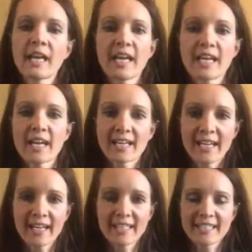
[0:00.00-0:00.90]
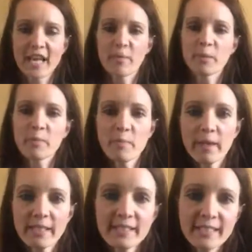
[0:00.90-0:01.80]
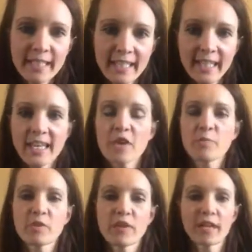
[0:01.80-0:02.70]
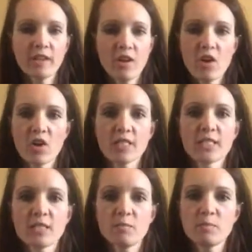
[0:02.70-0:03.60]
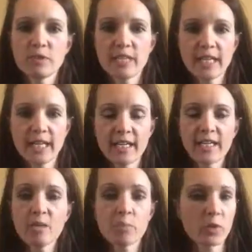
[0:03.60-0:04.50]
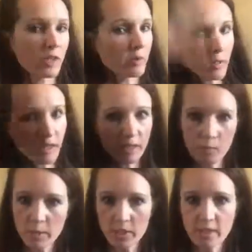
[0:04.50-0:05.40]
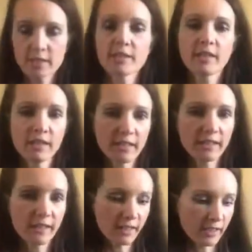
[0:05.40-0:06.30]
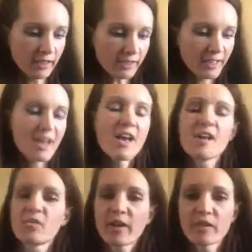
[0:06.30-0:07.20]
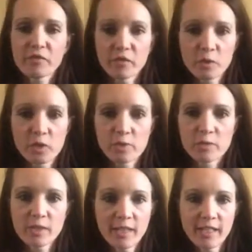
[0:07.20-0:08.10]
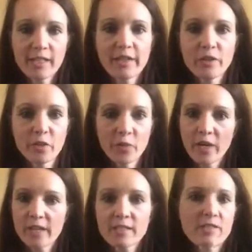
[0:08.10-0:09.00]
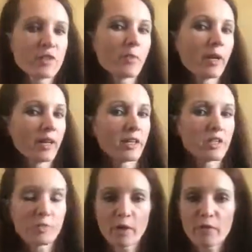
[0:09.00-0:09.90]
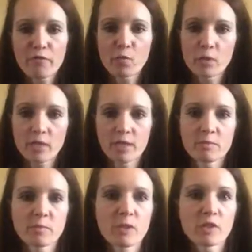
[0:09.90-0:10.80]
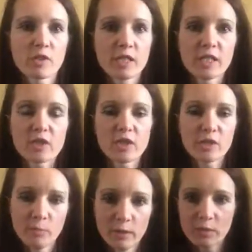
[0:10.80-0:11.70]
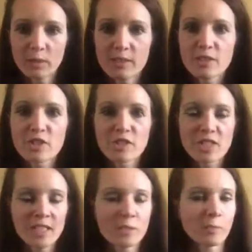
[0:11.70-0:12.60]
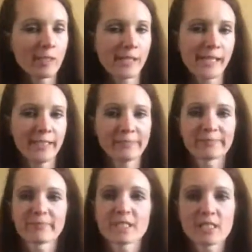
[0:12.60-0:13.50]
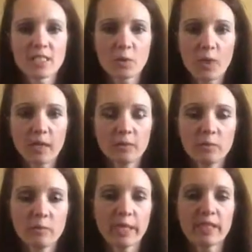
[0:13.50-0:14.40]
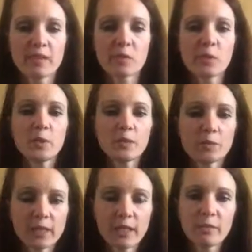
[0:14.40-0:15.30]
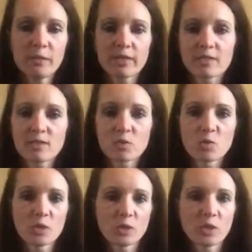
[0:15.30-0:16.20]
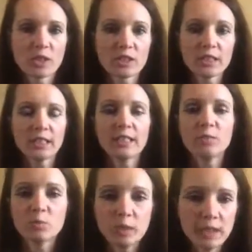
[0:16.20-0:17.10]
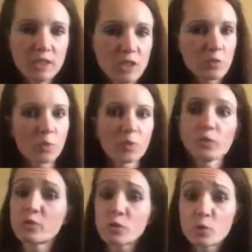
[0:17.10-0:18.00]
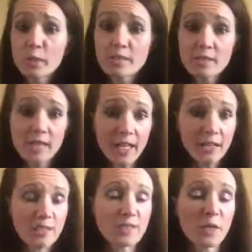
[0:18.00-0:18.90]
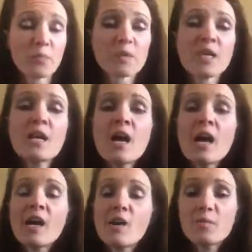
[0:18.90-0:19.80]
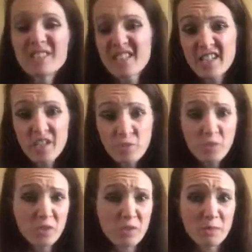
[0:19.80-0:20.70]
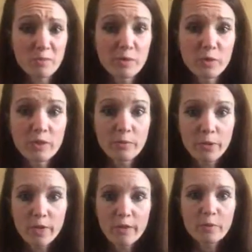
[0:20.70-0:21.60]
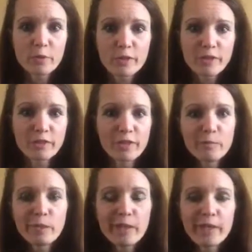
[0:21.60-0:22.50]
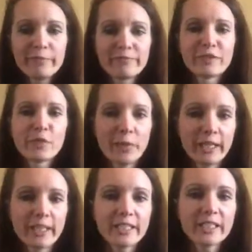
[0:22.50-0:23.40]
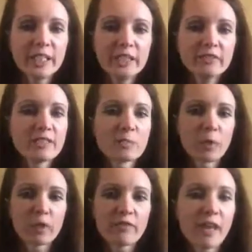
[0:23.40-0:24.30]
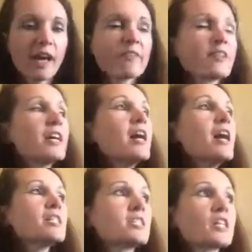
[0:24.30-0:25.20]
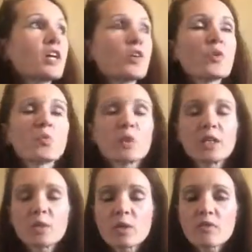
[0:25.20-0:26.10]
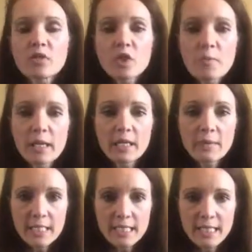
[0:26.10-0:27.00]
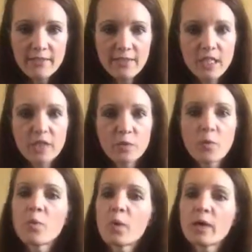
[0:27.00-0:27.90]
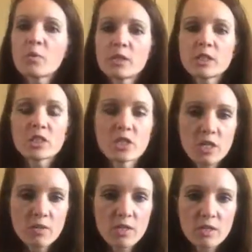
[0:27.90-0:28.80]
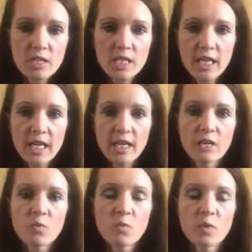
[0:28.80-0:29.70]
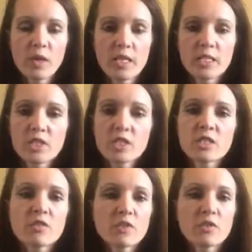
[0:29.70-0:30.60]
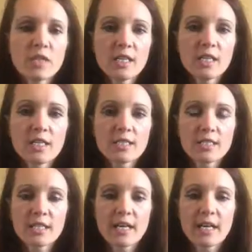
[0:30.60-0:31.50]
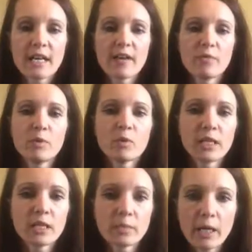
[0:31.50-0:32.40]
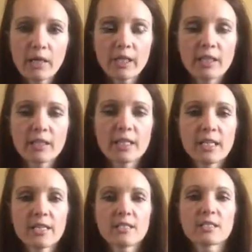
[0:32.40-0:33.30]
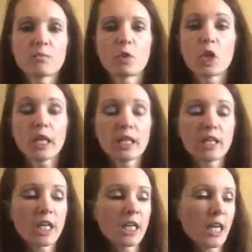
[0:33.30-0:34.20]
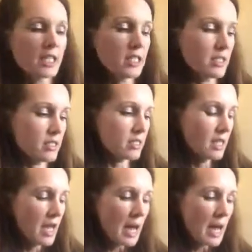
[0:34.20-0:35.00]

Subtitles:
Hey guys, happy Monday. Hope you've had an awesome day. Pardon my appearance again. Had a field trip today in the rain, so my hair's about 4 times bigger than it should be when it's straight, but hey, it's okay. We made it through it. We came back to school a little early and we just rolled through the rest of the day. So, doesn't help when you're supposed to be going to the park and it pours down rain, but hey, you wing it, it's part of life. So really quick for your Monday Mindset video, what I wanted to share with you today was just a few things that I've been reading about lately and some great ideas.